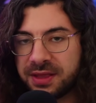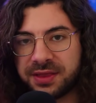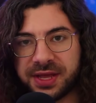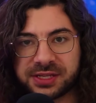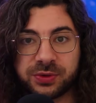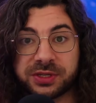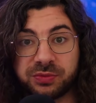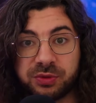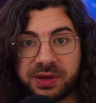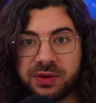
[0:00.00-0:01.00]
The next
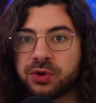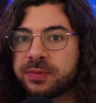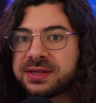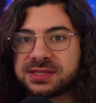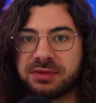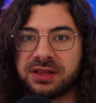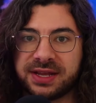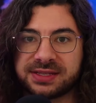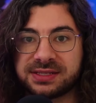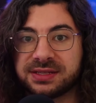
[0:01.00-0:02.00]
question would be, what about something
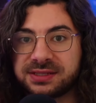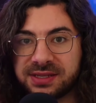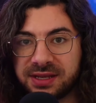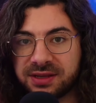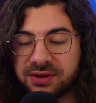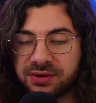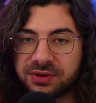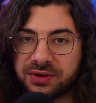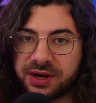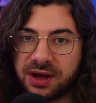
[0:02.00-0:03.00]
like a Cintiq
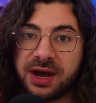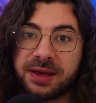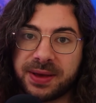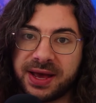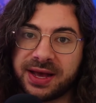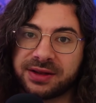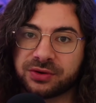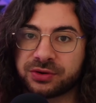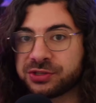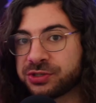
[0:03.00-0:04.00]
or an iPad
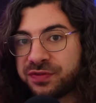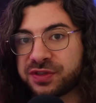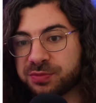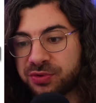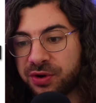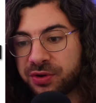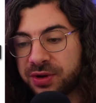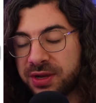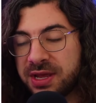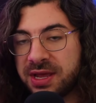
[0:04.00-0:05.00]
or a Surface Pro?
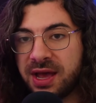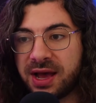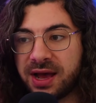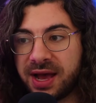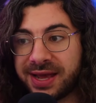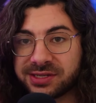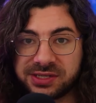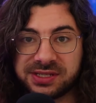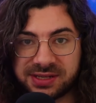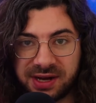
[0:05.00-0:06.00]
I
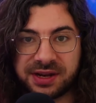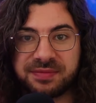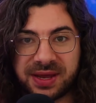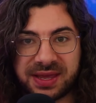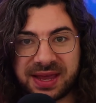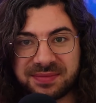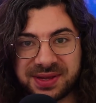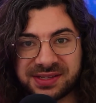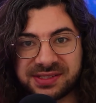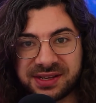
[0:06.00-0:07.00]
actually started my game
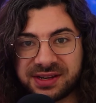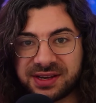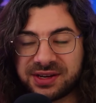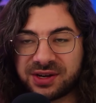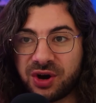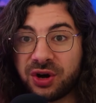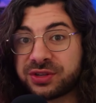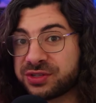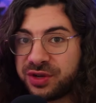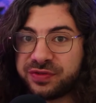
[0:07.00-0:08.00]
Insignia on
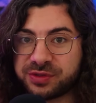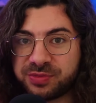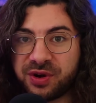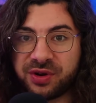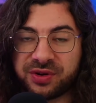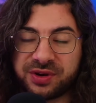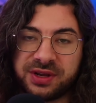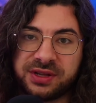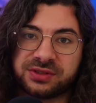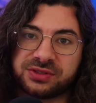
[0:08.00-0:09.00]
a Surface Pro.
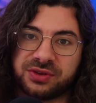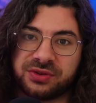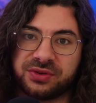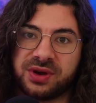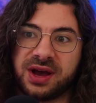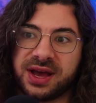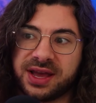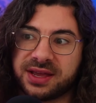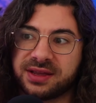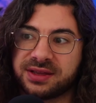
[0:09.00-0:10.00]
So
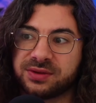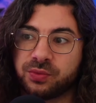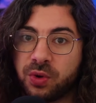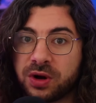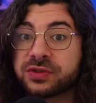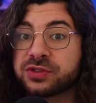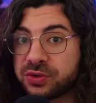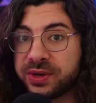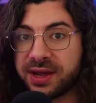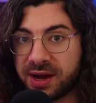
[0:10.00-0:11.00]
I was
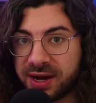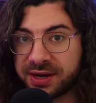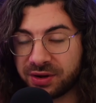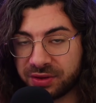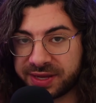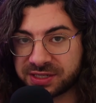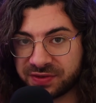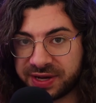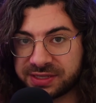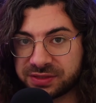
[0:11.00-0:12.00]
doing art on that
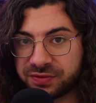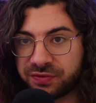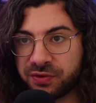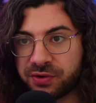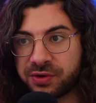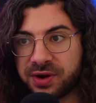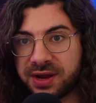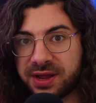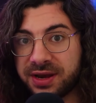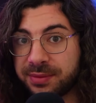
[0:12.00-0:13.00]
device for
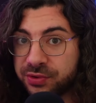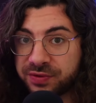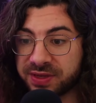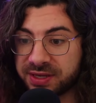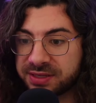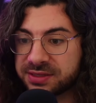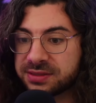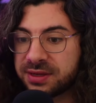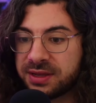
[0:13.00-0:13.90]
a number of years.